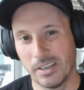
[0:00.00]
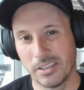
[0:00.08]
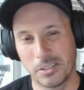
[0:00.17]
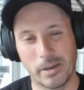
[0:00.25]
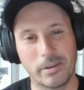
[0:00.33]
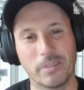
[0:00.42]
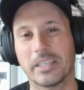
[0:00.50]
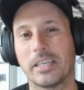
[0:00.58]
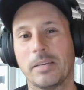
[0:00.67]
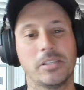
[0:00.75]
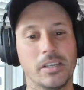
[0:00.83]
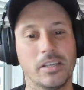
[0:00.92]
so I don't have to
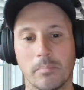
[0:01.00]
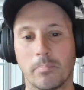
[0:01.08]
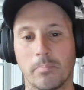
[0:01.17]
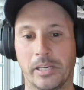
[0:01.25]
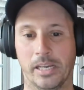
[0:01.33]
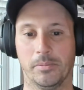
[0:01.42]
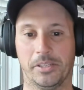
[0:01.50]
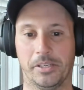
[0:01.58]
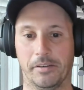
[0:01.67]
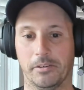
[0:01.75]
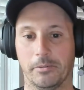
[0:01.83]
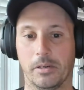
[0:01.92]
keep selling boot camps
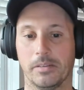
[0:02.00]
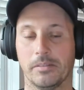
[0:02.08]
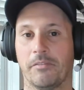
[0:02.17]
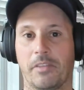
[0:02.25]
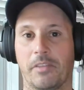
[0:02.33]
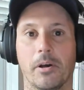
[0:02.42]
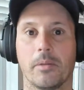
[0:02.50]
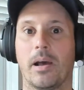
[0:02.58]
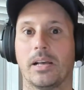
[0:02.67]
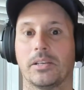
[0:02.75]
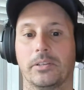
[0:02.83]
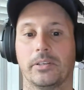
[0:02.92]
to everyone if they want to
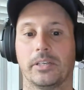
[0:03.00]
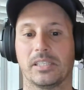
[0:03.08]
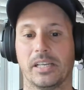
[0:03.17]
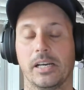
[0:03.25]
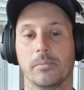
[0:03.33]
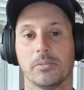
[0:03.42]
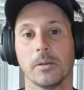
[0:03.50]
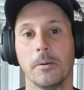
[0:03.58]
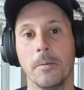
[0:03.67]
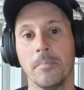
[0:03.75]
pass their exams.